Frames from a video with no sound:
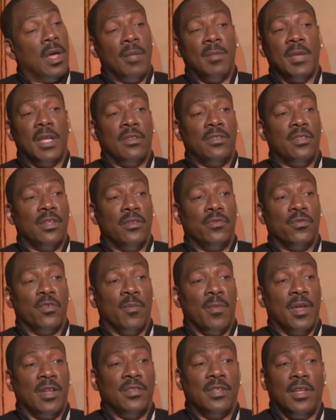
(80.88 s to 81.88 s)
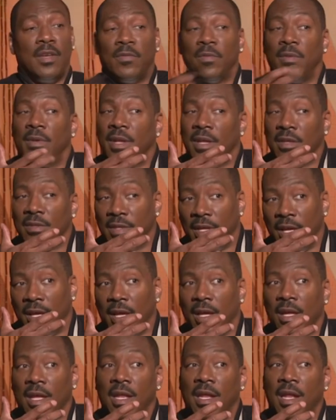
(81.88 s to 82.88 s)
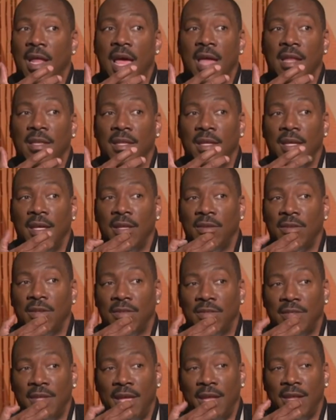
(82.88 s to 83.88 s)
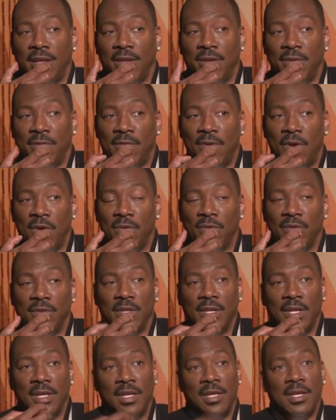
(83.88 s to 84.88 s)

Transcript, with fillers: I'm not censoring myself when I say get an idea and just say it in the phone,